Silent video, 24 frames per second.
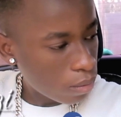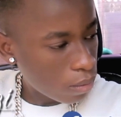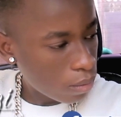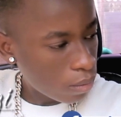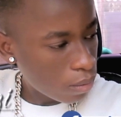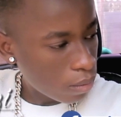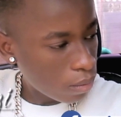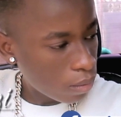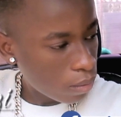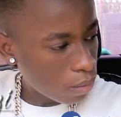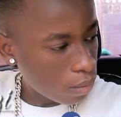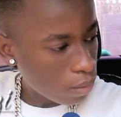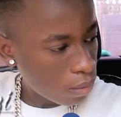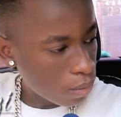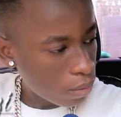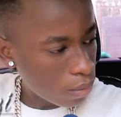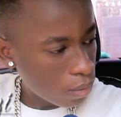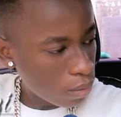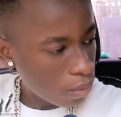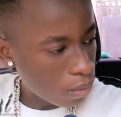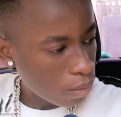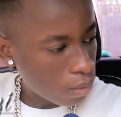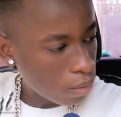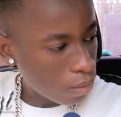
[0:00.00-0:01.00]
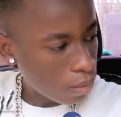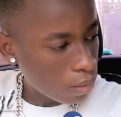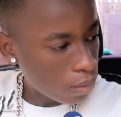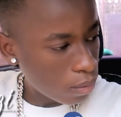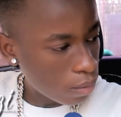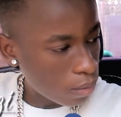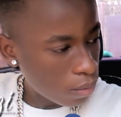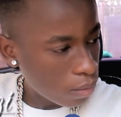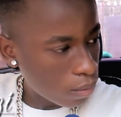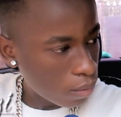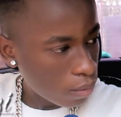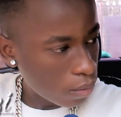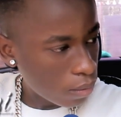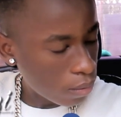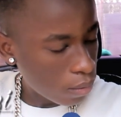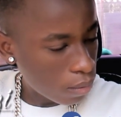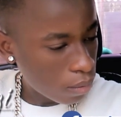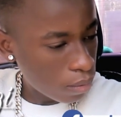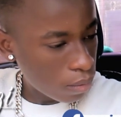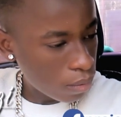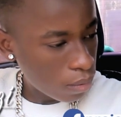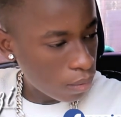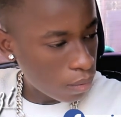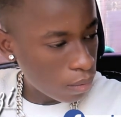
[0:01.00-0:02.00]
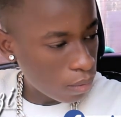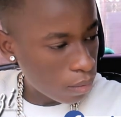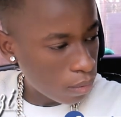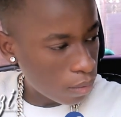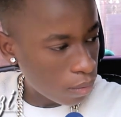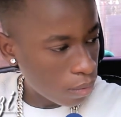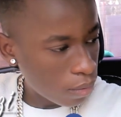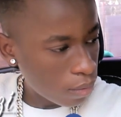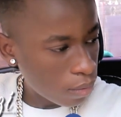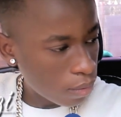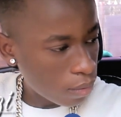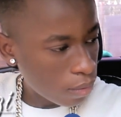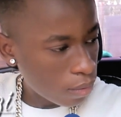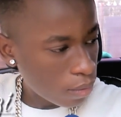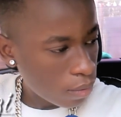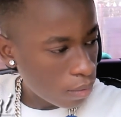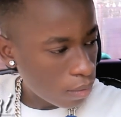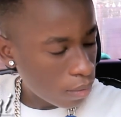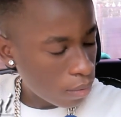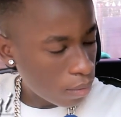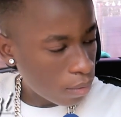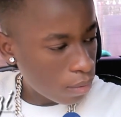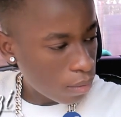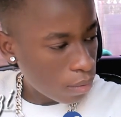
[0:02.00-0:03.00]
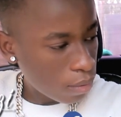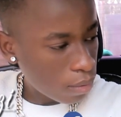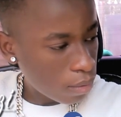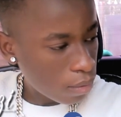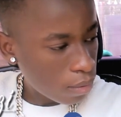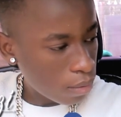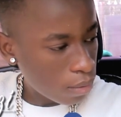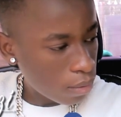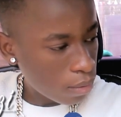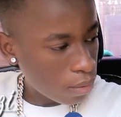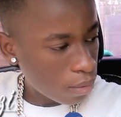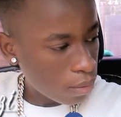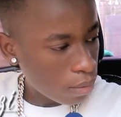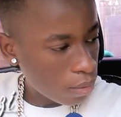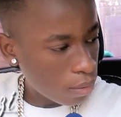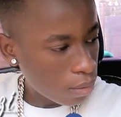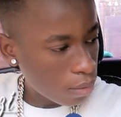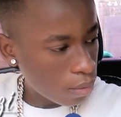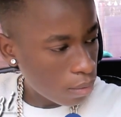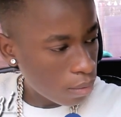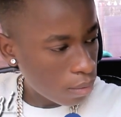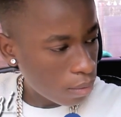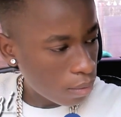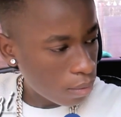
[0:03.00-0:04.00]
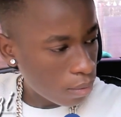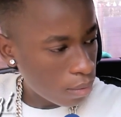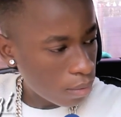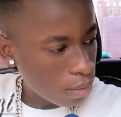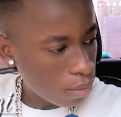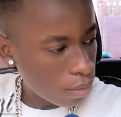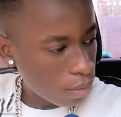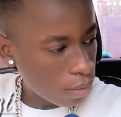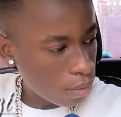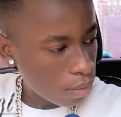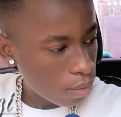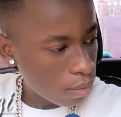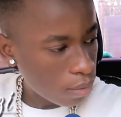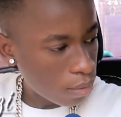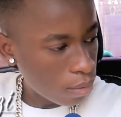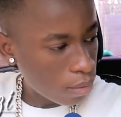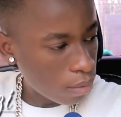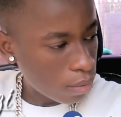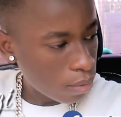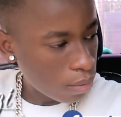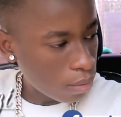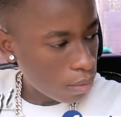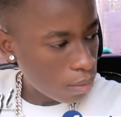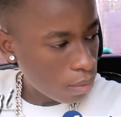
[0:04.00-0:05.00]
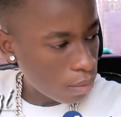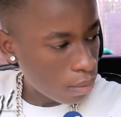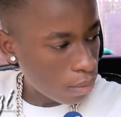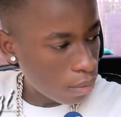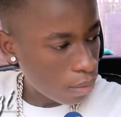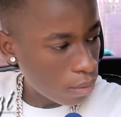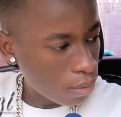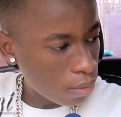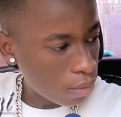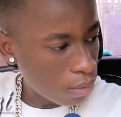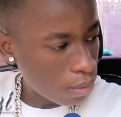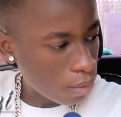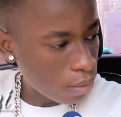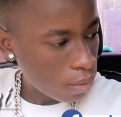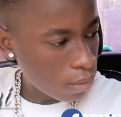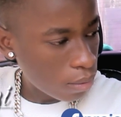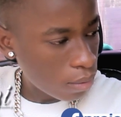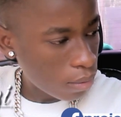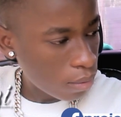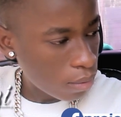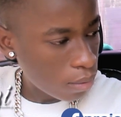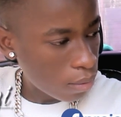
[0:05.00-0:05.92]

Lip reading: This person isn't speaking.